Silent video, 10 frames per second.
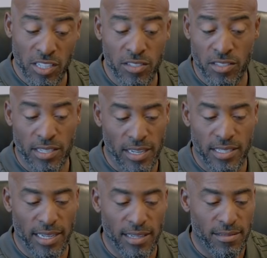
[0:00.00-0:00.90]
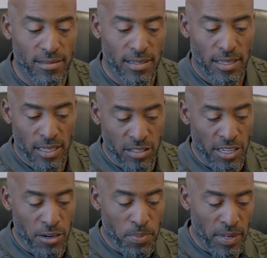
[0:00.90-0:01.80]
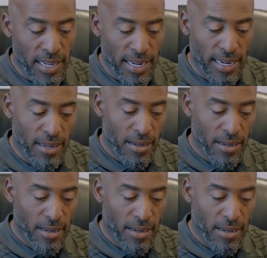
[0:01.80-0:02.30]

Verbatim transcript: this is a touchdown because they are playing